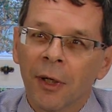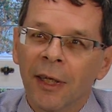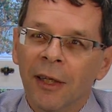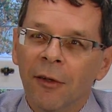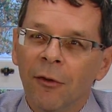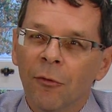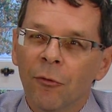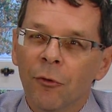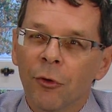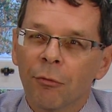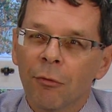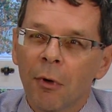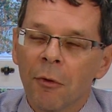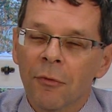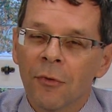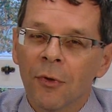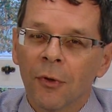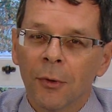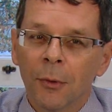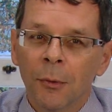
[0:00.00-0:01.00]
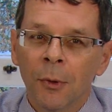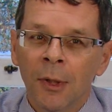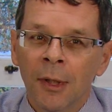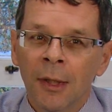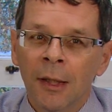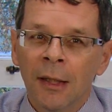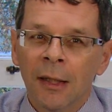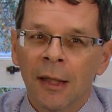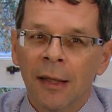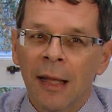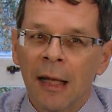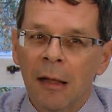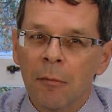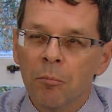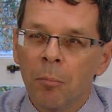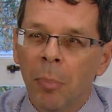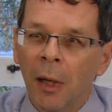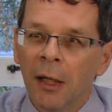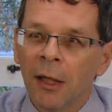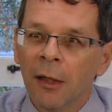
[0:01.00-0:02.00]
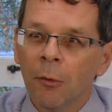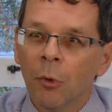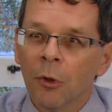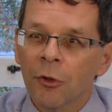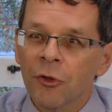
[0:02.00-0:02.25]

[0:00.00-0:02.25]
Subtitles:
in Toronto, that bilingual